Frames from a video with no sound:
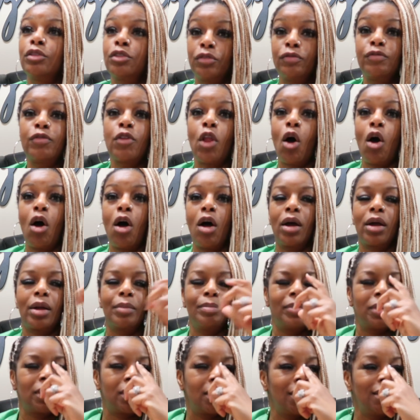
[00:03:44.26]
to
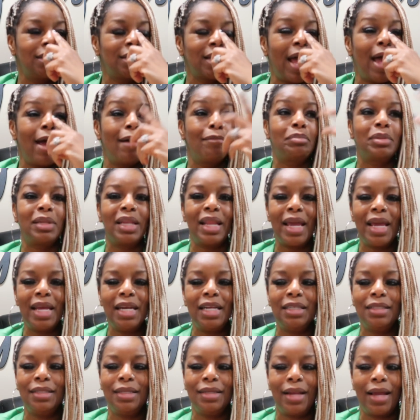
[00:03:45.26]
vlog because I have
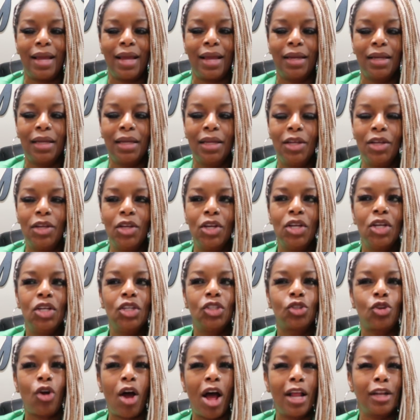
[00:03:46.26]
planning today.
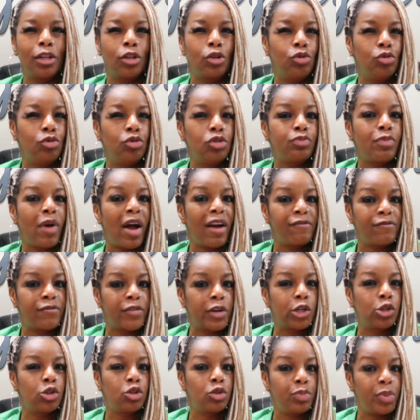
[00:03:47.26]
So I lose my
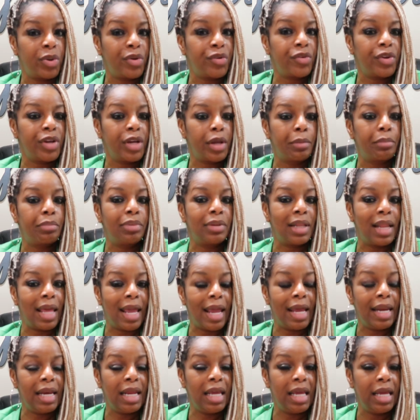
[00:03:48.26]
first period
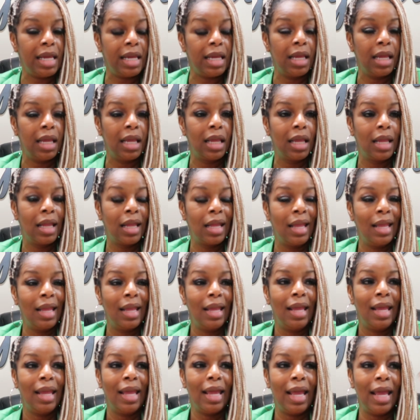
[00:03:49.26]
planning
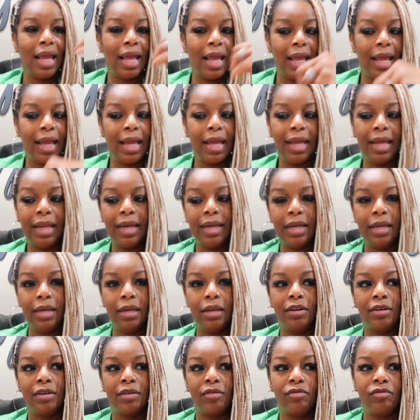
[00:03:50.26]

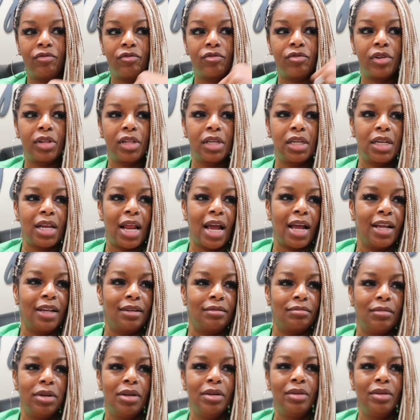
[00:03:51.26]
and really not